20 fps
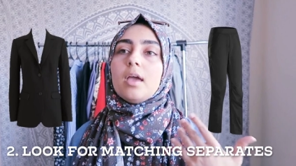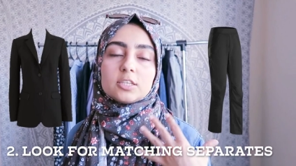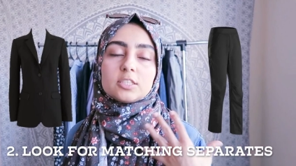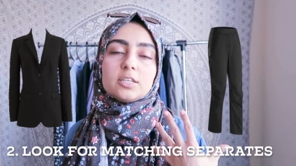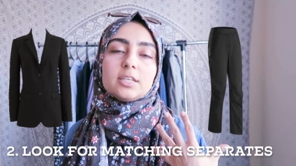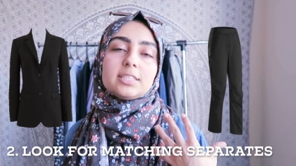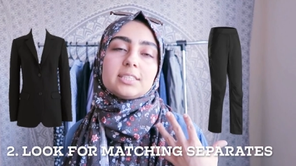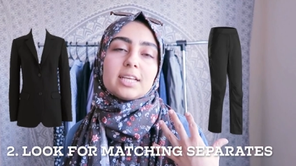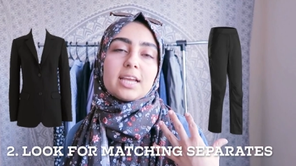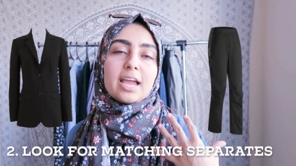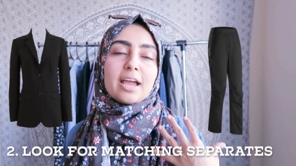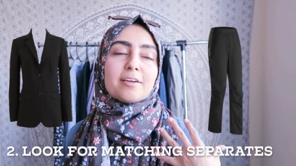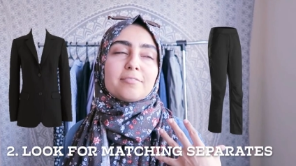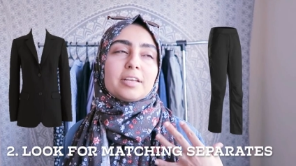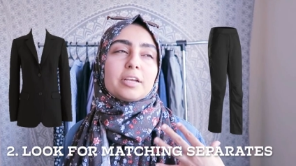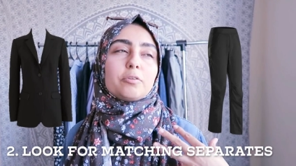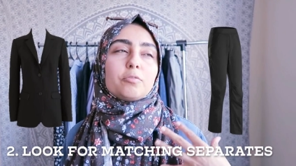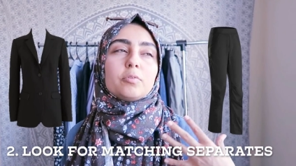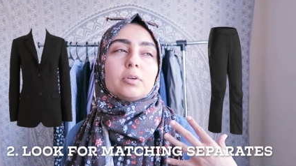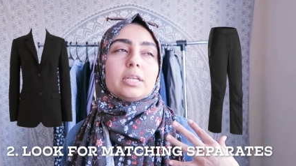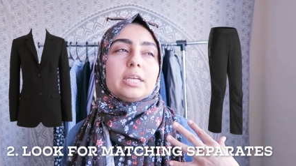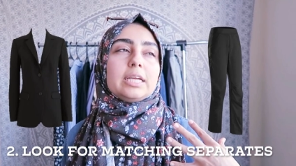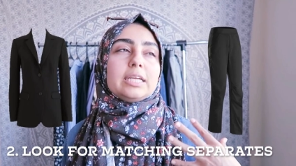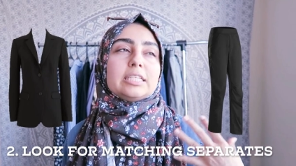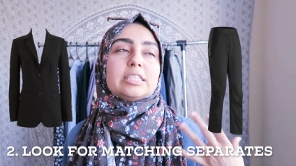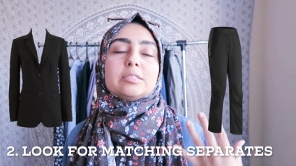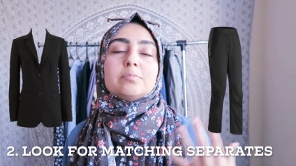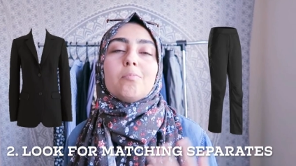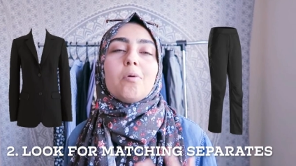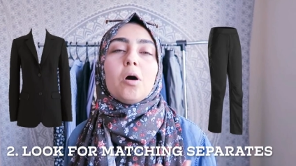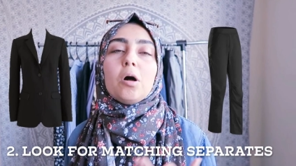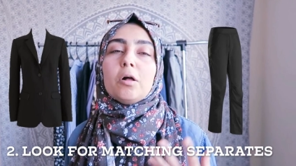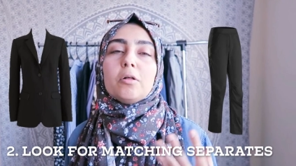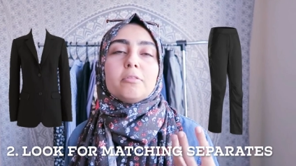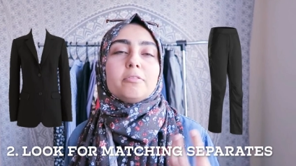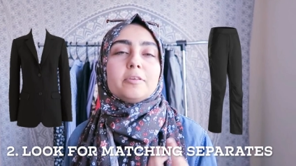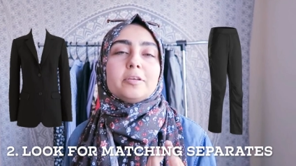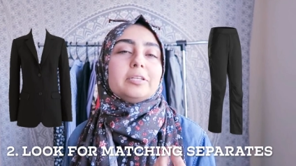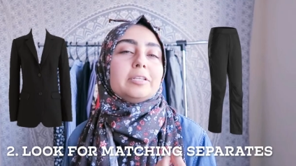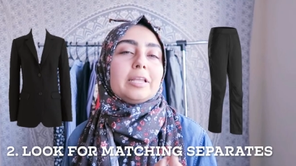So let's say I have like really
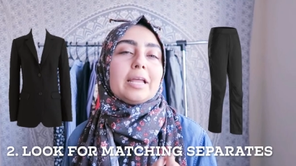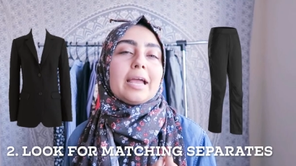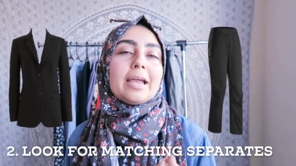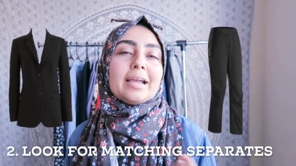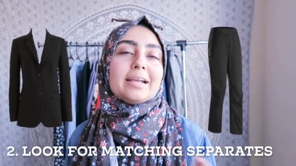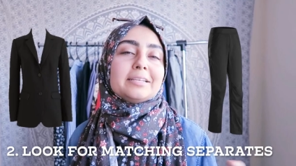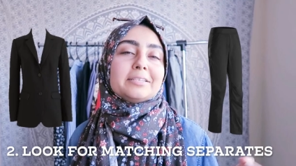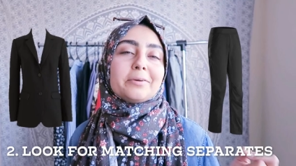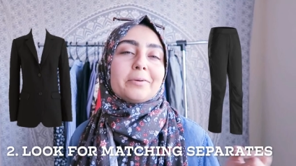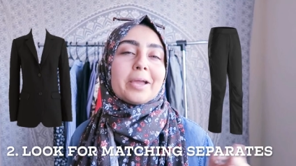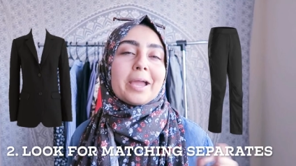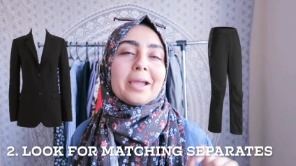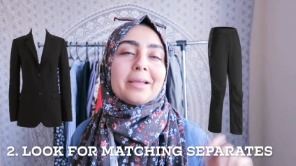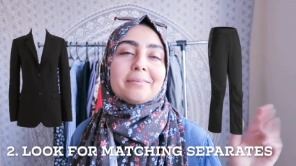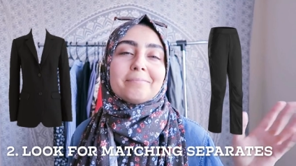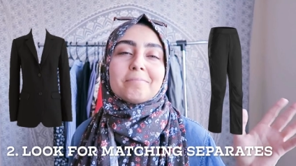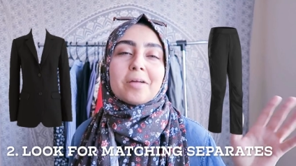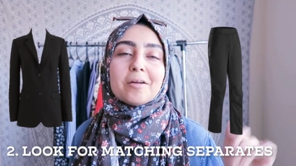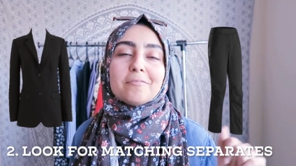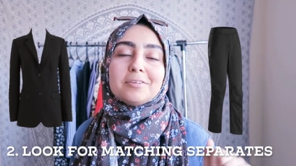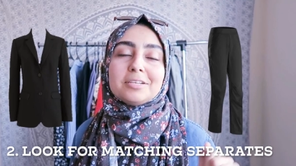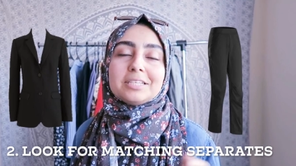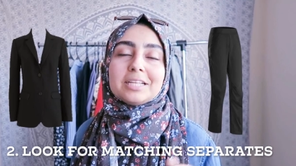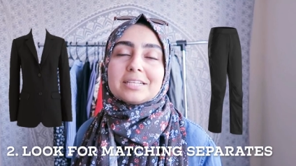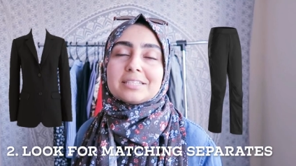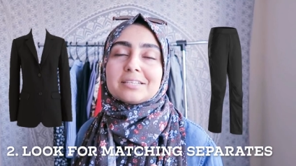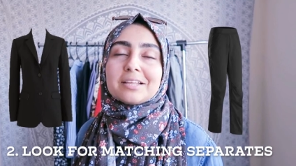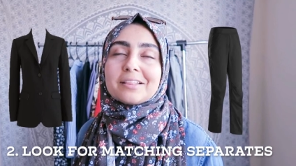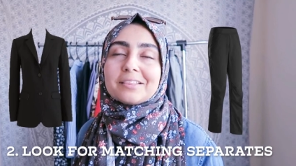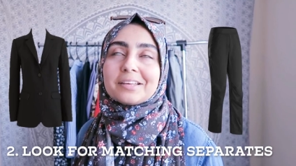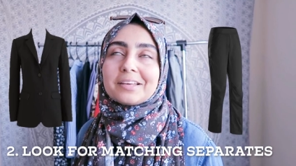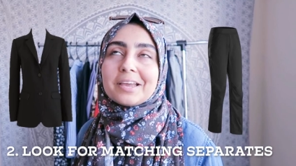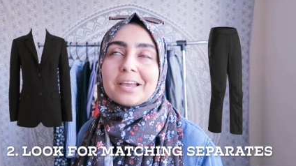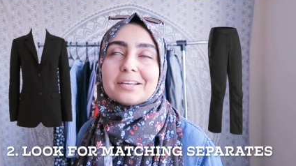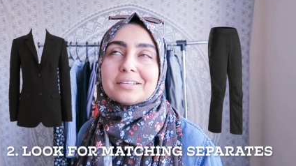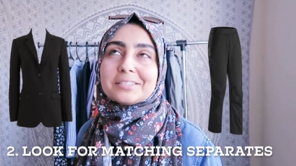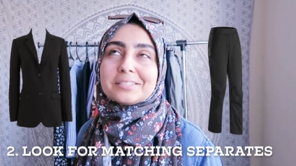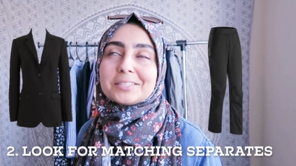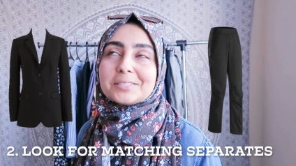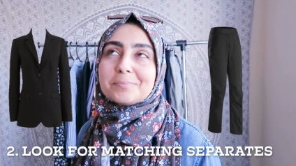small thin legs, okay? Obviously that's not the
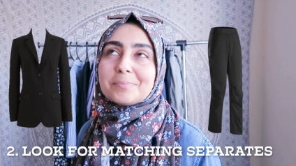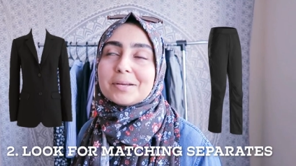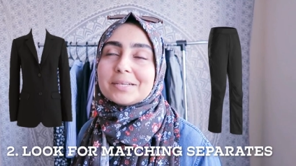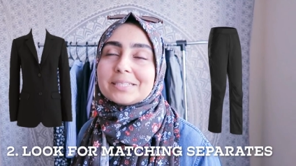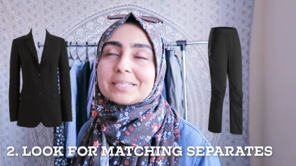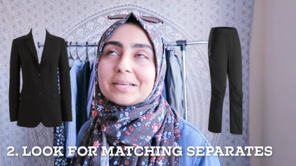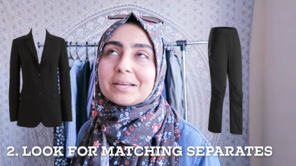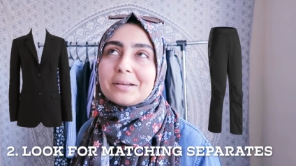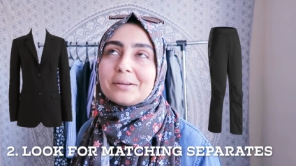case, but